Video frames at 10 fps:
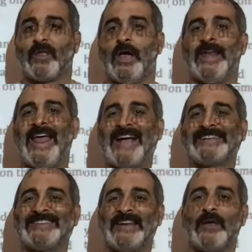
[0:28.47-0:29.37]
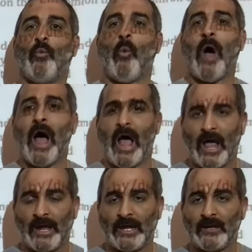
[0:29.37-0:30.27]
An X and a
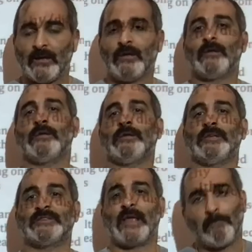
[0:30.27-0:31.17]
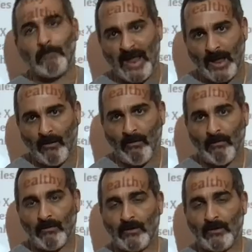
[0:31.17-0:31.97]
Y is a male.